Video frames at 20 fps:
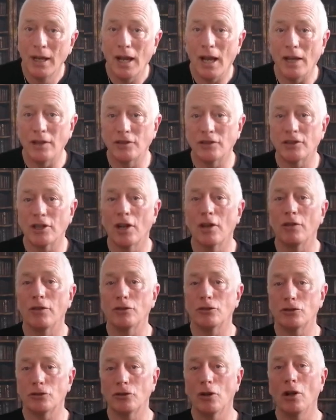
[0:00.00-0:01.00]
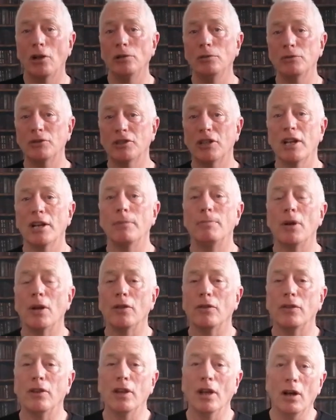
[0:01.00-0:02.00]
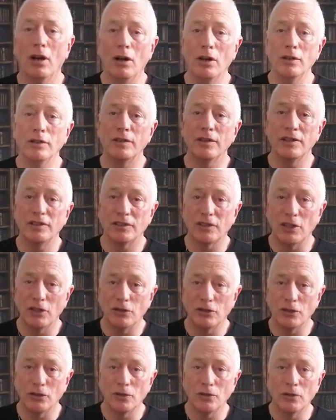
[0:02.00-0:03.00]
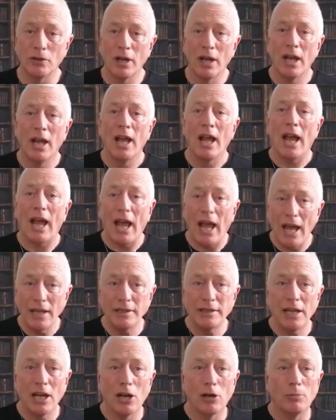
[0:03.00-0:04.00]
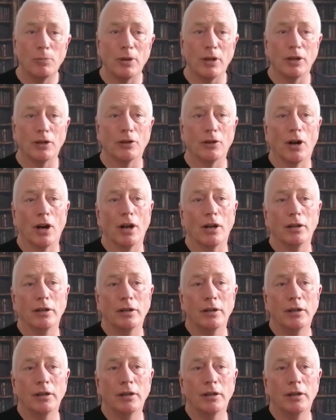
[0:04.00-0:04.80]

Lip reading: And so the troll was going to both guard the sigil and help it grow.